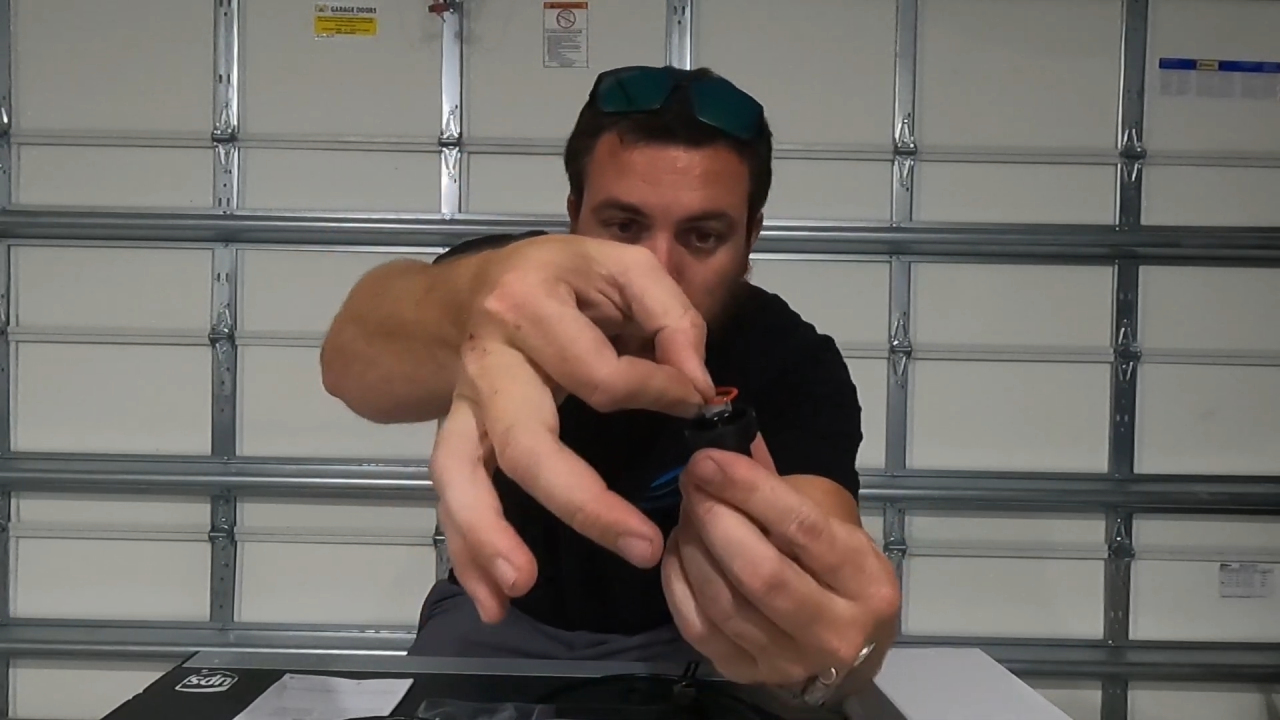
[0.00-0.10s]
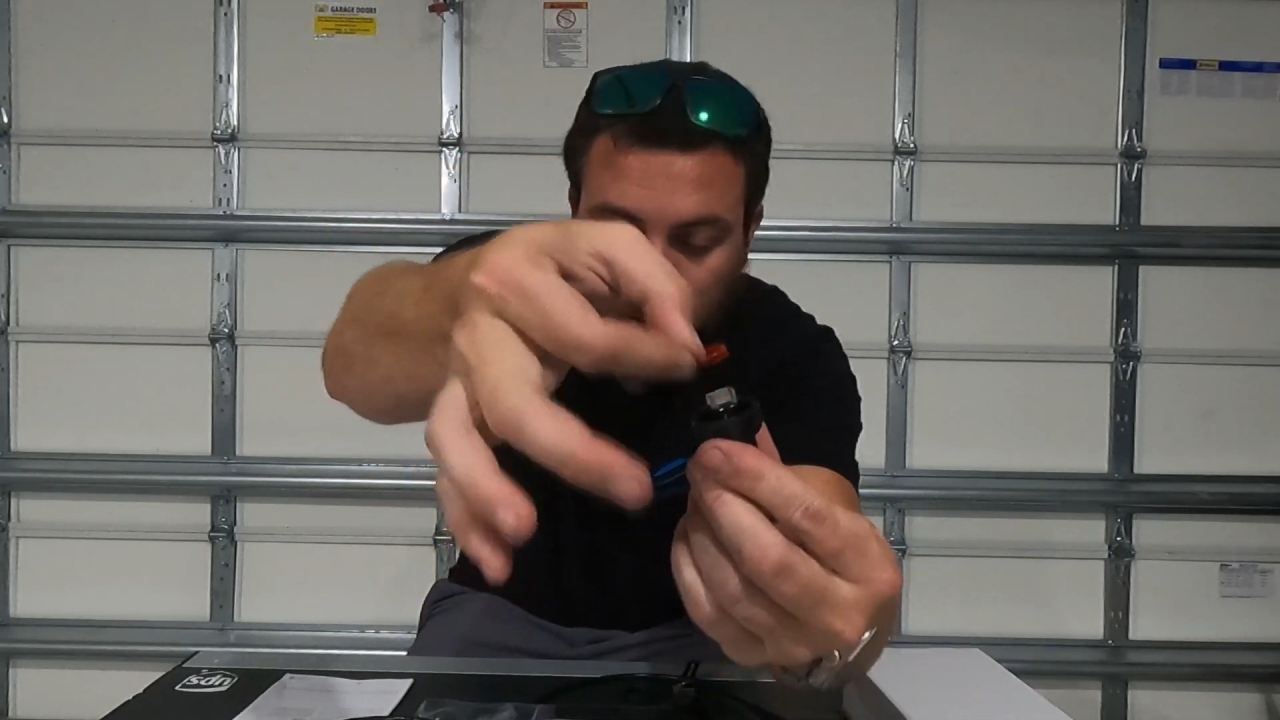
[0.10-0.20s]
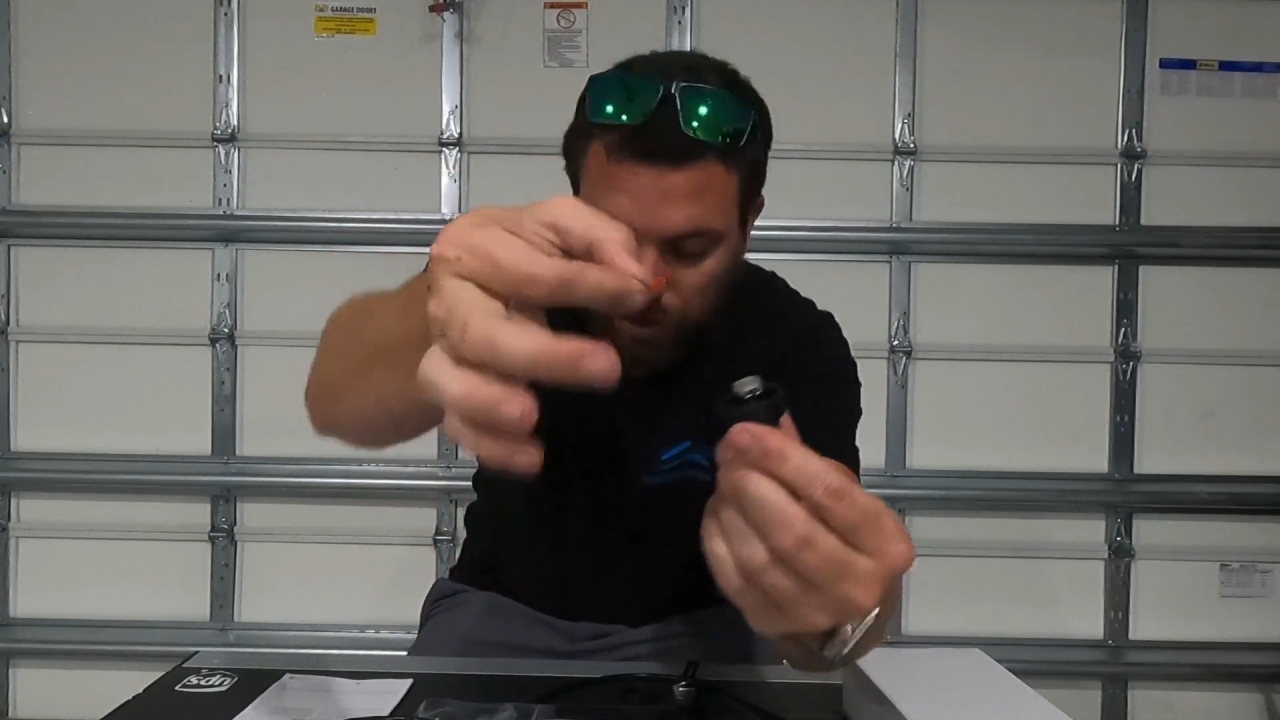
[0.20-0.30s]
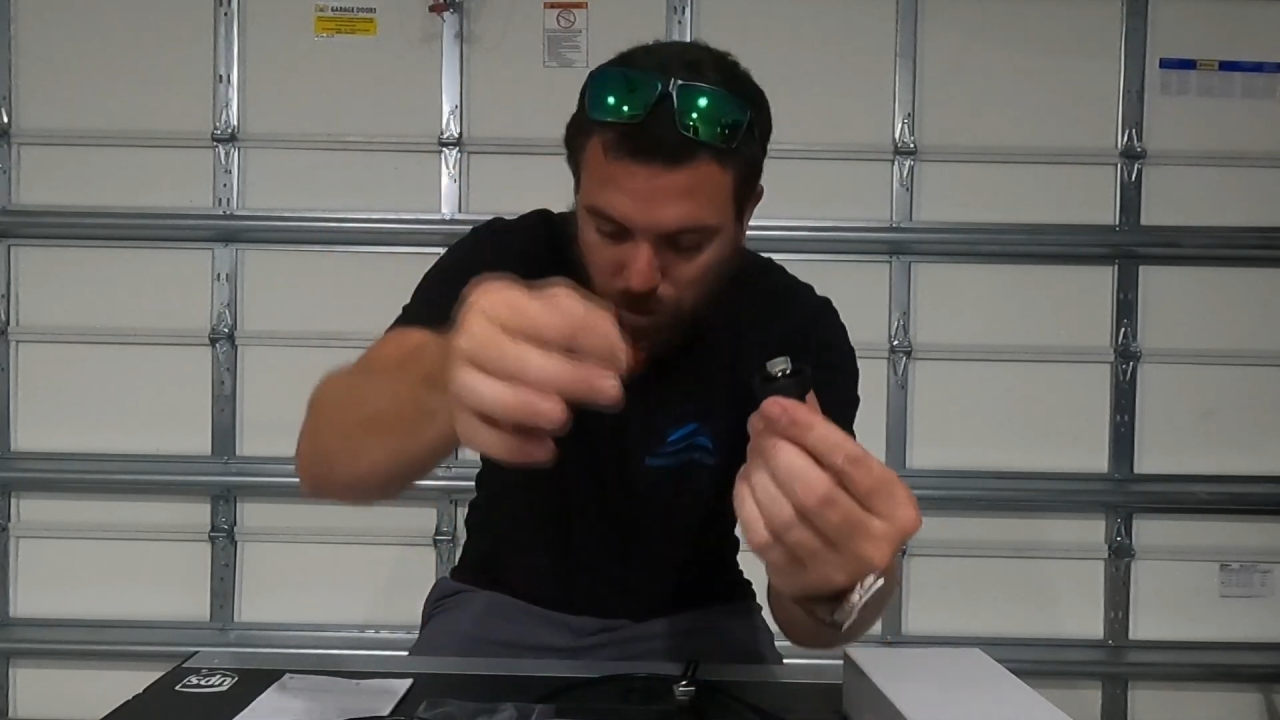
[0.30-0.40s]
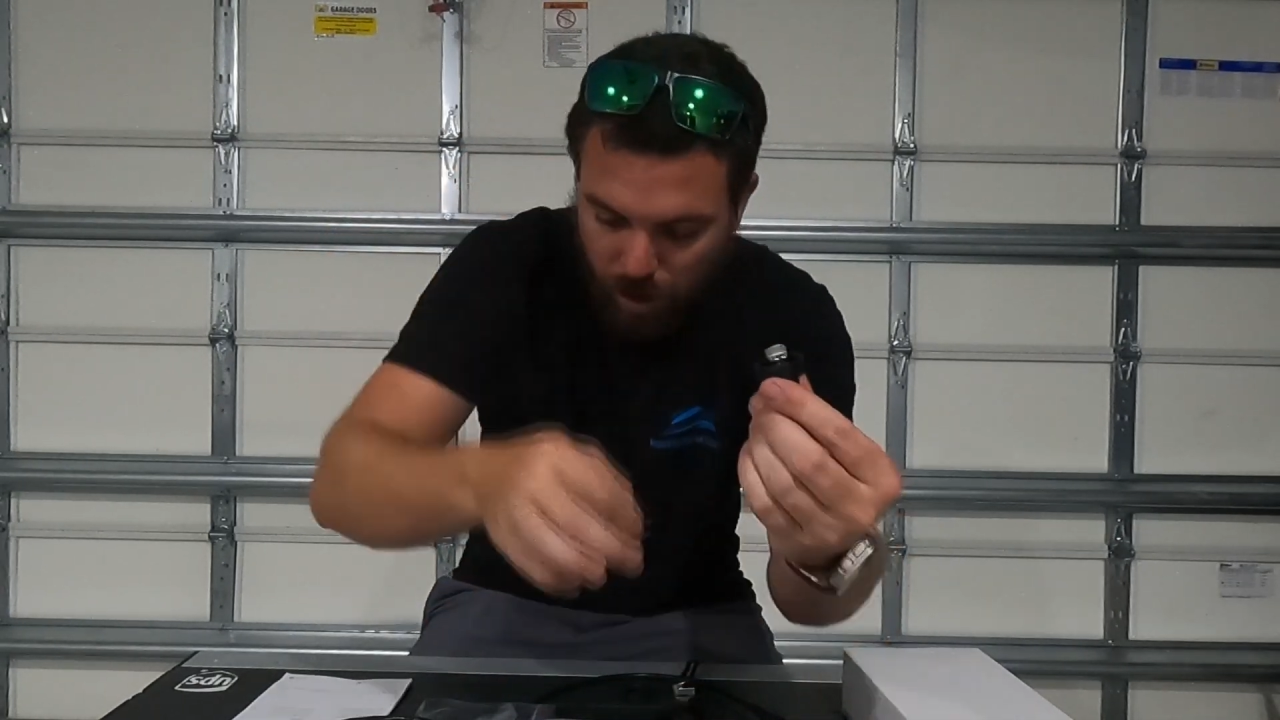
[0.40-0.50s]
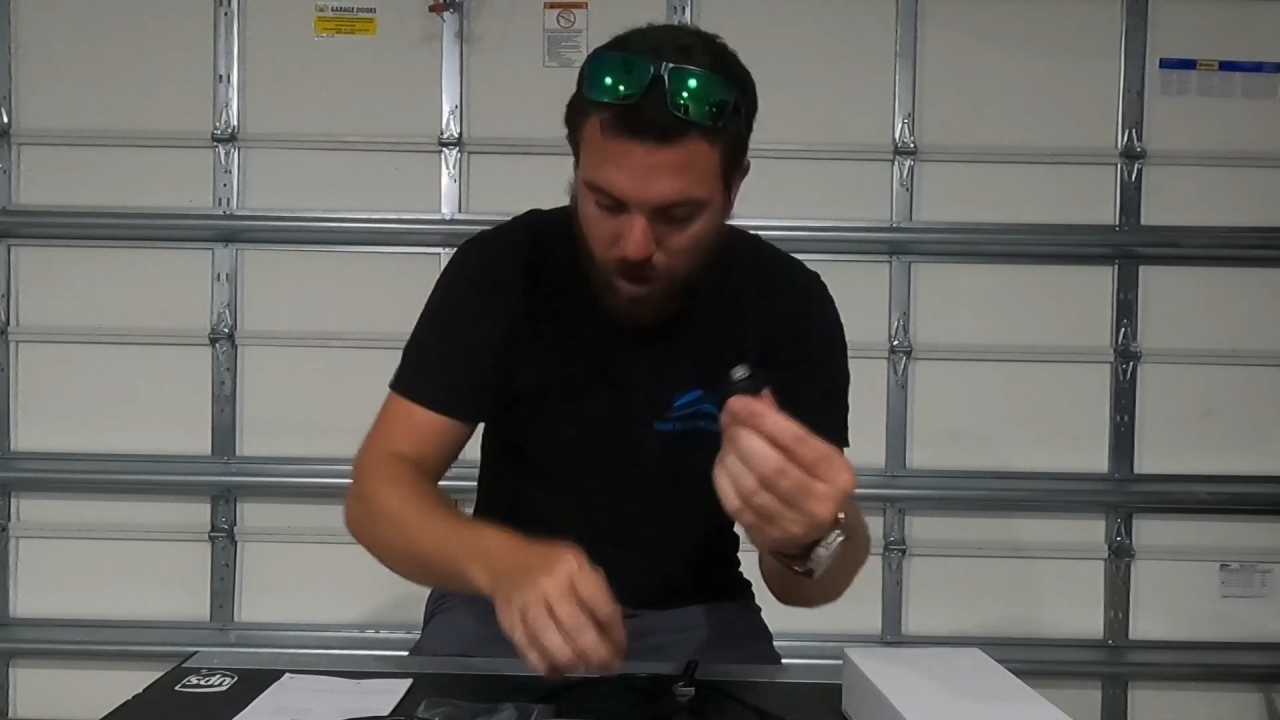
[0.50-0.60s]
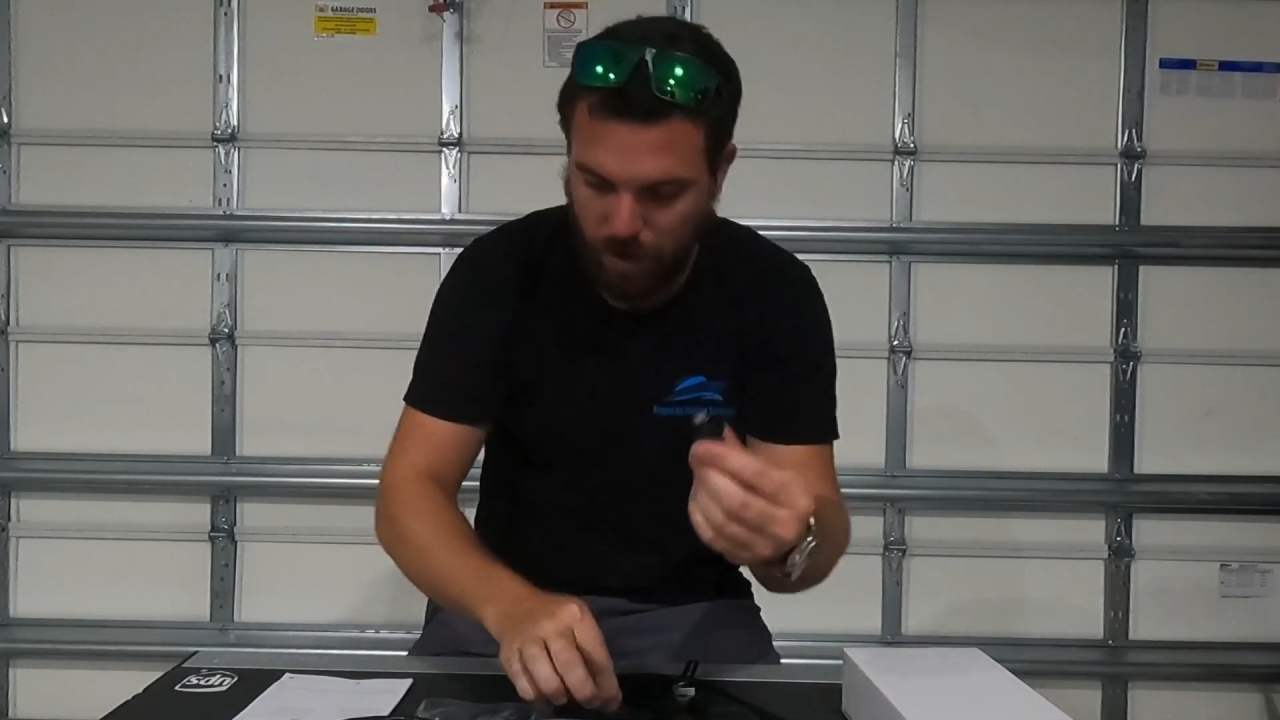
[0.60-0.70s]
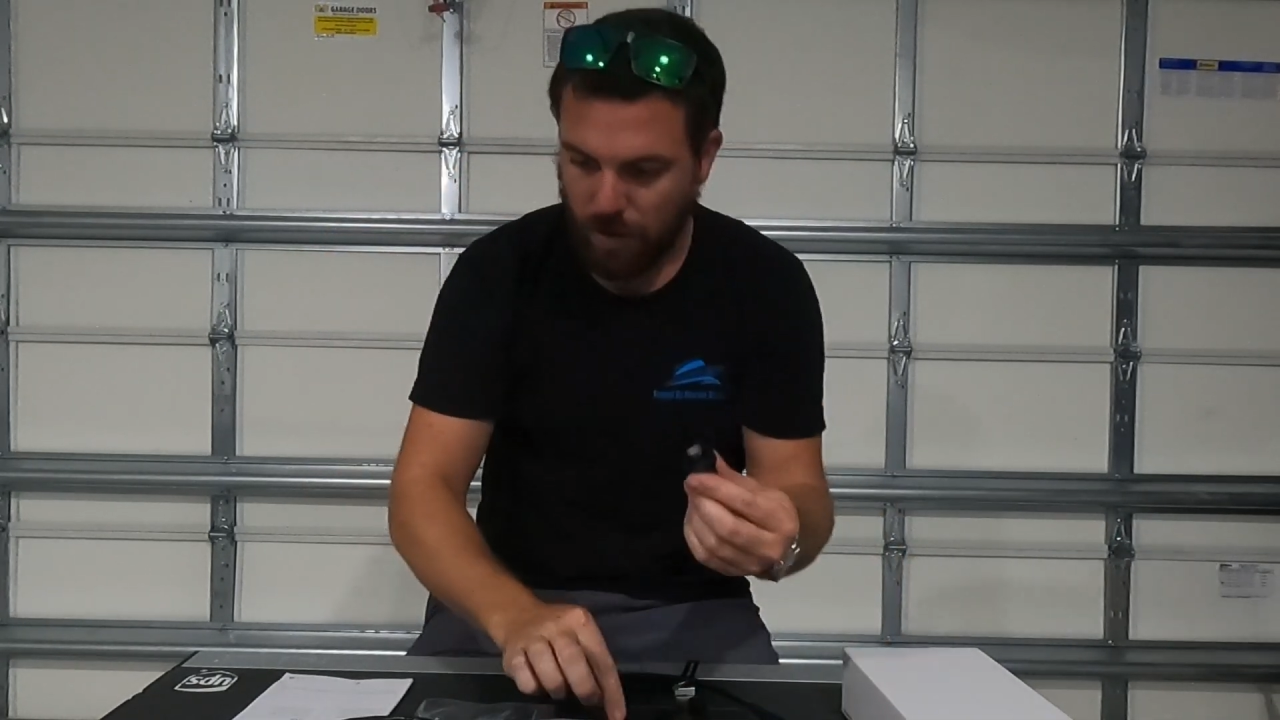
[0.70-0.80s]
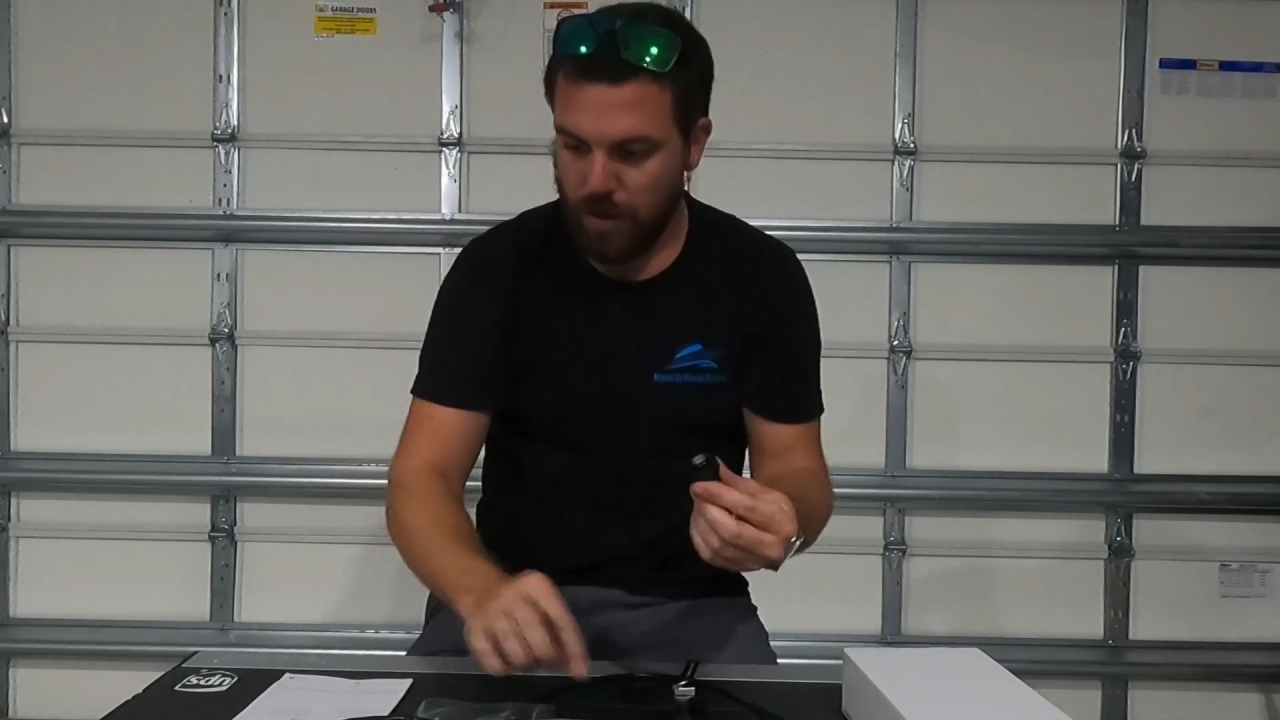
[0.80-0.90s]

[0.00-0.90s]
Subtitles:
of here.